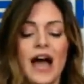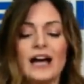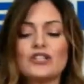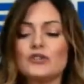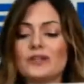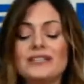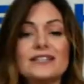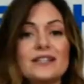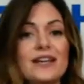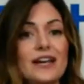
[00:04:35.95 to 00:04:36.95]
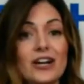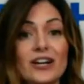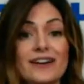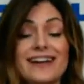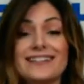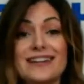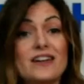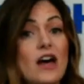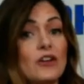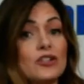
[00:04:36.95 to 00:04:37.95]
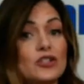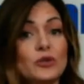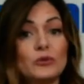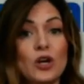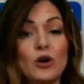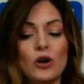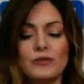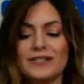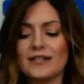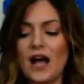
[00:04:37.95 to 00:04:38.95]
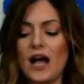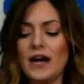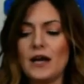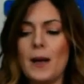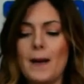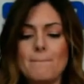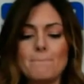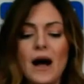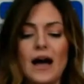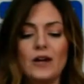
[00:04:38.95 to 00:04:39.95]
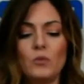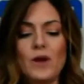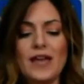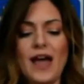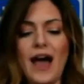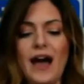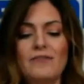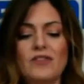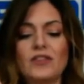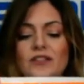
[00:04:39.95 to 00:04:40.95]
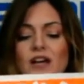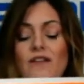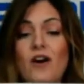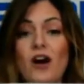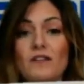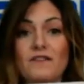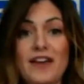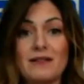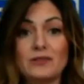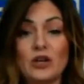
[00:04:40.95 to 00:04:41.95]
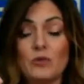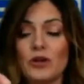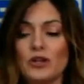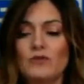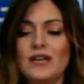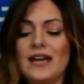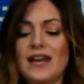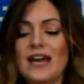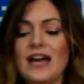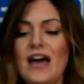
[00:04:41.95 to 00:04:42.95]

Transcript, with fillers: As you can see here, it's another two logo design, but we have the Love All Family Reunion,